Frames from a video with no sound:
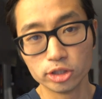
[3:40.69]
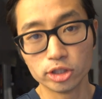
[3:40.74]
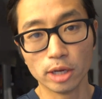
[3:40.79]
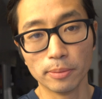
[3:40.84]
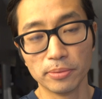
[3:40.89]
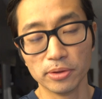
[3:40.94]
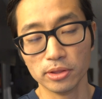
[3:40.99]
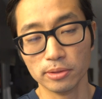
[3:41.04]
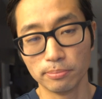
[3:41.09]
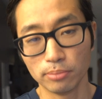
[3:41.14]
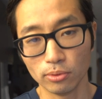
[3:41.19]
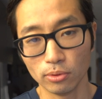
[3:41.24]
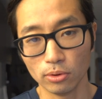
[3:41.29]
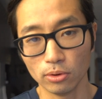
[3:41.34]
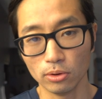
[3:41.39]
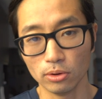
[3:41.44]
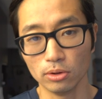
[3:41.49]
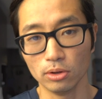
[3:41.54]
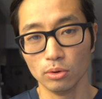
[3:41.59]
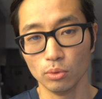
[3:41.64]
jump in the
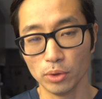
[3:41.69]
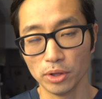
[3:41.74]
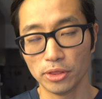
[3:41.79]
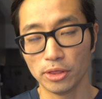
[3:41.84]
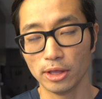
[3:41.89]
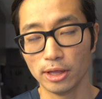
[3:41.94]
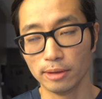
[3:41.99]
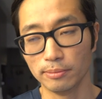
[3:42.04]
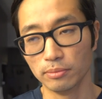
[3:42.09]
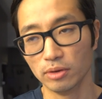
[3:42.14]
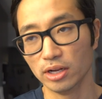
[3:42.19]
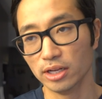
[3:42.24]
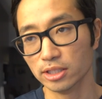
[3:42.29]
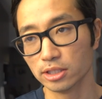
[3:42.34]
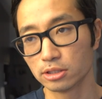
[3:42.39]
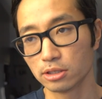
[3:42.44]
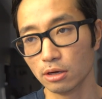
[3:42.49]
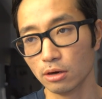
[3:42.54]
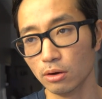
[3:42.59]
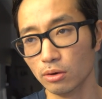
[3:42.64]
pool with them.
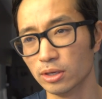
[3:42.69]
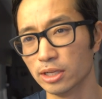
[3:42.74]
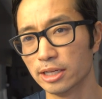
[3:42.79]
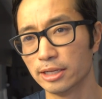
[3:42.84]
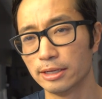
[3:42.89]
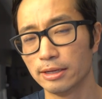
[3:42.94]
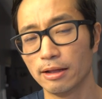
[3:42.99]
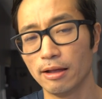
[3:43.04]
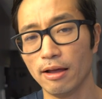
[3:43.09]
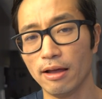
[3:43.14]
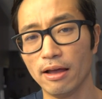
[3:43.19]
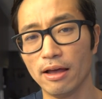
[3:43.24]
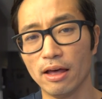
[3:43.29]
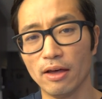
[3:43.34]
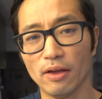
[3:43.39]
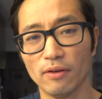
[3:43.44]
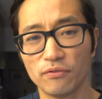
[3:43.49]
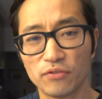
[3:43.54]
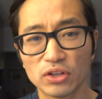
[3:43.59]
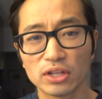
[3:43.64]
And so
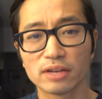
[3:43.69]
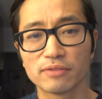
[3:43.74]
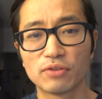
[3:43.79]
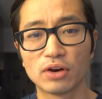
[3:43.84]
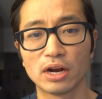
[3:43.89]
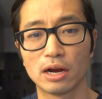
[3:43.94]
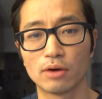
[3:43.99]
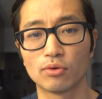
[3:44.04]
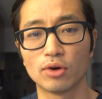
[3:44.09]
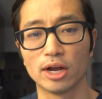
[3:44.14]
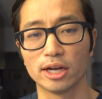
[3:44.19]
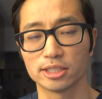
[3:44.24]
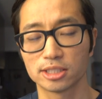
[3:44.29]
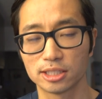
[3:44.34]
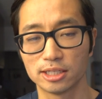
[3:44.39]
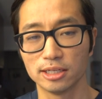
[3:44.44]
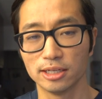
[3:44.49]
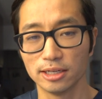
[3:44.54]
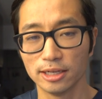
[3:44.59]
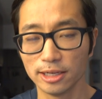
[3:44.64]
feeling very
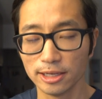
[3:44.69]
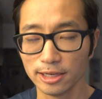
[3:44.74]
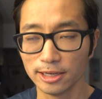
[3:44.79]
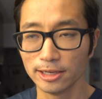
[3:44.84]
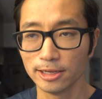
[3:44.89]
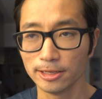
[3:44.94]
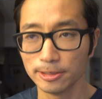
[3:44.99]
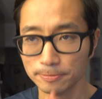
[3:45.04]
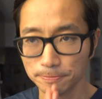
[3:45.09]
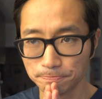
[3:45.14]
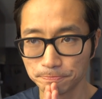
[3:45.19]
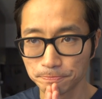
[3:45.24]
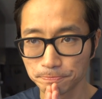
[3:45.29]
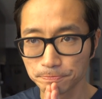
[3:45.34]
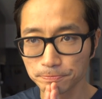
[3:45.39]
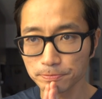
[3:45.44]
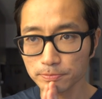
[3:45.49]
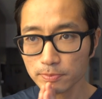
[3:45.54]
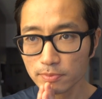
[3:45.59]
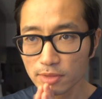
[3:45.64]
rushed. But
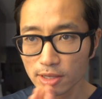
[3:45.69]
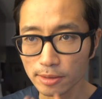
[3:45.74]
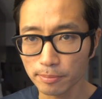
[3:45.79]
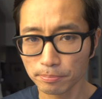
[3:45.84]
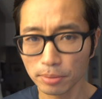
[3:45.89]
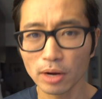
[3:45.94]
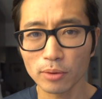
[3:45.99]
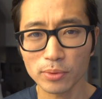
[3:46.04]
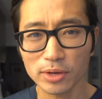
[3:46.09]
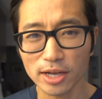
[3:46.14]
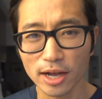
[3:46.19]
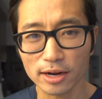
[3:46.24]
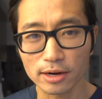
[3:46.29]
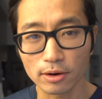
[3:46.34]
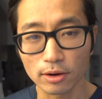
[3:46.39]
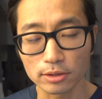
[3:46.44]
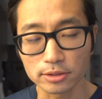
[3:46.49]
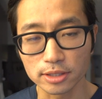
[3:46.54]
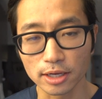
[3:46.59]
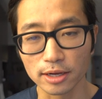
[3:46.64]
we got
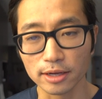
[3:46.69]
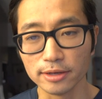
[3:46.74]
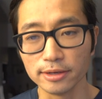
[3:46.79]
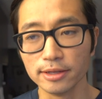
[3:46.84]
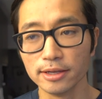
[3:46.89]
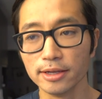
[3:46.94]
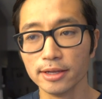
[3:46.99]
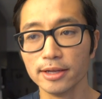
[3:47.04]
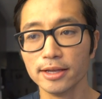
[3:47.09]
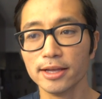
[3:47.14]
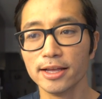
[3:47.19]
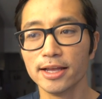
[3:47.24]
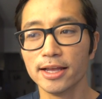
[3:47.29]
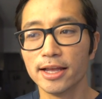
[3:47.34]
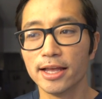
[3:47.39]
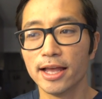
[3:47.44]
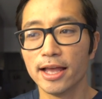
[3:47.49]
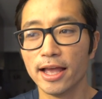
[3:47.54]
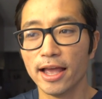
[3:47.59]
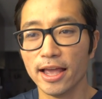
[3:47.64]
it all done.
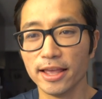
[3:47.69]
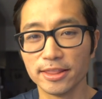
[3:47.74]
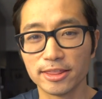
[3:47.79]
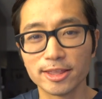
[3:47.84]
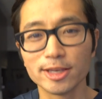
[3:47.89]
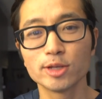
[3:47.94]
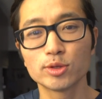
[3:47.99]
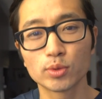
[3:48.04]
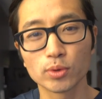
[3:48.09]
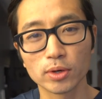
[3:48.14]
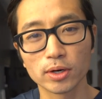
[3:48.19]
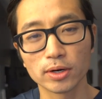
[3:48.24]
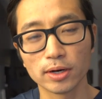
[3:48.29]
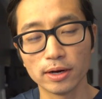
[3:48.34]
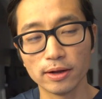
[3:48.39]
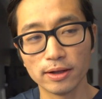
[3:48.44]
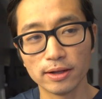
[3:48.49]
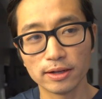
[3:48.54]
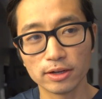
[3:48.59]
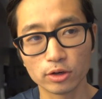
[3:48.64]
And things
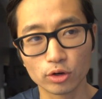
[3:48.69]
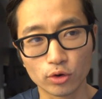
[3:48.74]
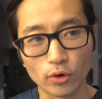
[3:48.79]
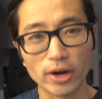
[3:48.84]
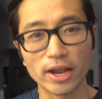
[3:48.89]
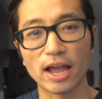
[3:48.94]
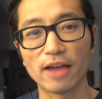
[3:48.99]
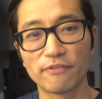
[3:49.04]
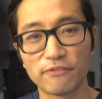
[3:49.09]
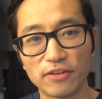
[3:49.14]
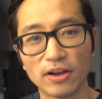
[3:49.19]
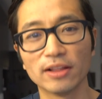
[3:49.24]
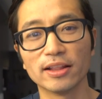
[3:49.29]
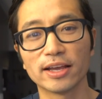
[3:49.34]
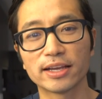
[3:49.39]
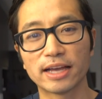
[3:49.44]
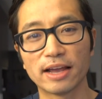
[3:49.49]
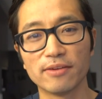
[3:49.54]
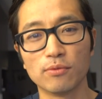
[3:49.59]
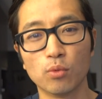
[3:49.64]
were great. I felt
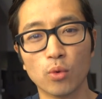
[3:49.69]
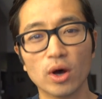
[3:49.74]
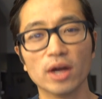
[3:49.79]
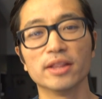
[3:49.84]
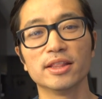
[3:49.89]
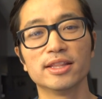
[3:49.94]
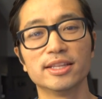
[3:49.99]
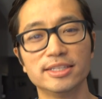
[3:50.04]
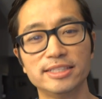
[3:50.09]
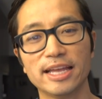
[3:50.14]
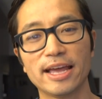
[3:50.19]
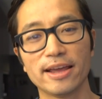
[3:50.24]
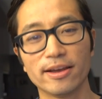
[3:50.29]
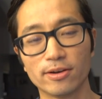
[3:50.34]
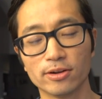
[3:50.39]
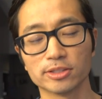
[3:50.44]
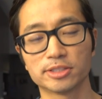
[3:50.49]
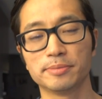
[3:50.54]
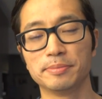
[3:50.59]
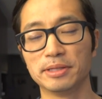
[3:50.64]
like I won the day
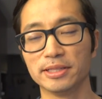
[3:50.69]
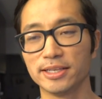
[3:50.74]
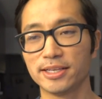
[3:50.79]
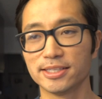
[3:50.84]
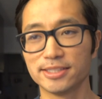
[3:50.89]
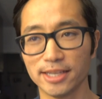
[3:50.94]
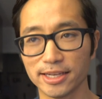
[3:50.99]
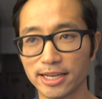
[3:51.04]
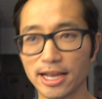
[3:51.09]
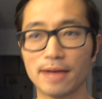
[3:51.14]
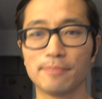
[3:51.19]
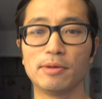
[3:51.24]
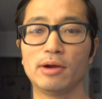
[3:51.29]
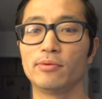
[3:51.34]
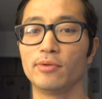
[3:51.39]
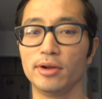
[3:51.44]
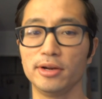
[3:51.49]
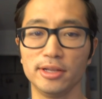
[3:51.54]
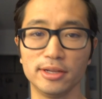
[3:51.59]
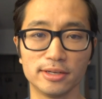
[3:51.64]
ultimately because I got my
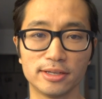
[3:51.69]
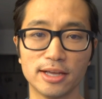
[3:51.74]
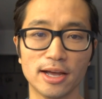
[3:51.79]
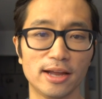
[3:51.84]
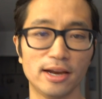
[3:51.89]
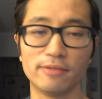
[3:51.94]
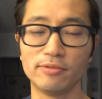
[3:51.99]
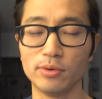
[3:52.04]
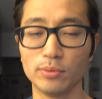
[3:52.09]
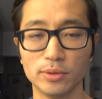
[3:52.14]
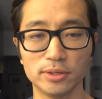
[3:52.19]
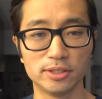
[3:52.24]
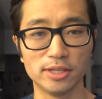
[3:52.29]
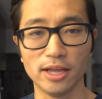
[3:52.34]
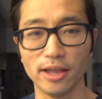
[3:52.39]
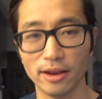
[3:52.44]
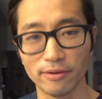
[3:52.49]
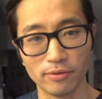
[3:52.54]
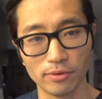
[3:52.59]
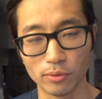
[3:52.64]
run in, got everyone
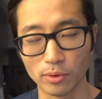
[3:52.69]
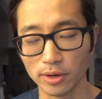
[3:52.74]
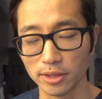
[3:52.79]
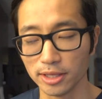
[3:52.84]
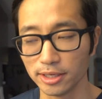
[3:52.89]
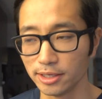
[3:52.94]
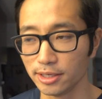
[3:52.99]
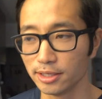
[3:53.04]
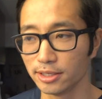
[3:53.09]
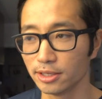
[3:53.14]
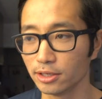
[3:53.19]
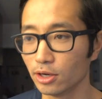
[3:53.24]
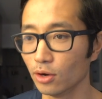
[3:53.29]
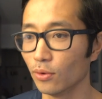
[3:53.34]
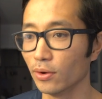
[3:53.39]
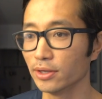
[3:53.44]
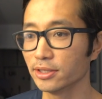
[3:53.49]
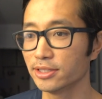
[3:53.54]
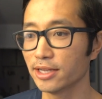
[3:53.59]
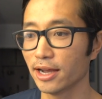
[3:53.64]
to everywhere they needed to
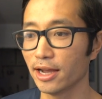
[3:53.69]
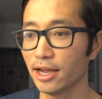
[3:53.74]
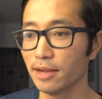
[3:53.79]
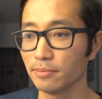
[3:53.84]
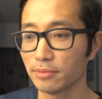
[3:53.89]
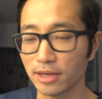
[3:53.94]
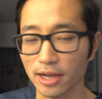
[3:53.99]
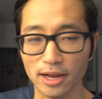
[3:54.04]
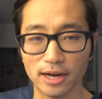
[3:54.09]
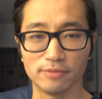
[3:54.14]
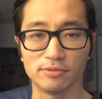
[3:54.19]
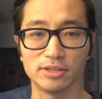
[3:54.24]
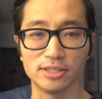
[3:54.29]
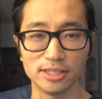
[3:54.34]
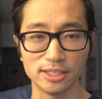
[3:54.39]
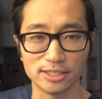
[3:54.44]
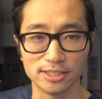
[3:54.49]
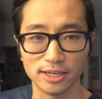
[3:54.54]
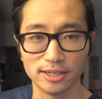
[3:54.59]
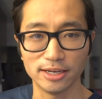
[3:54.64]
go on time, got
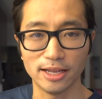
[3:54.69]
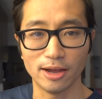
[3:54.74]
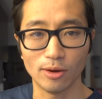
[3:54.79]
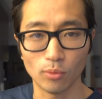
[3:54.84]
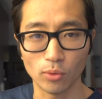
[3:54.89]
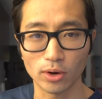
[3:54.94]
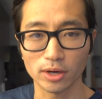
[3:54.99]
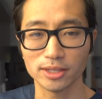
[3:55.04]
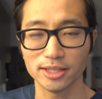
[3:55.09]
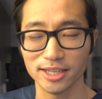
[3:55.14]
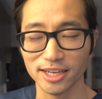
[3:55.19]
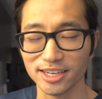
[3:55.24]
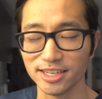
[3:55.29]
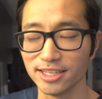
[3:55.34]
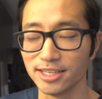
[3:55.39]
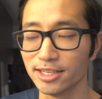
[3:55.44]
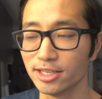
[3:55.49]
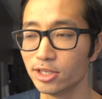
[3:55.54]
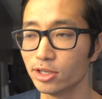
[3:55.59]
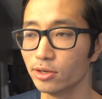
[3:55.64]
everything done at work that I
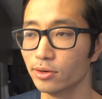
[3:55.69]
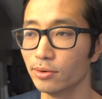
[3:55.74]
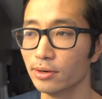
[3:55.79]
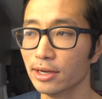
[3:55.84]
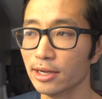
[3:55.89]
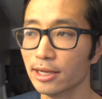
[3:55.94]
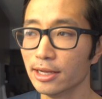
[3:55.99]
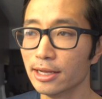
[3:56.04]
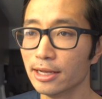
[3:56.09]
needed to.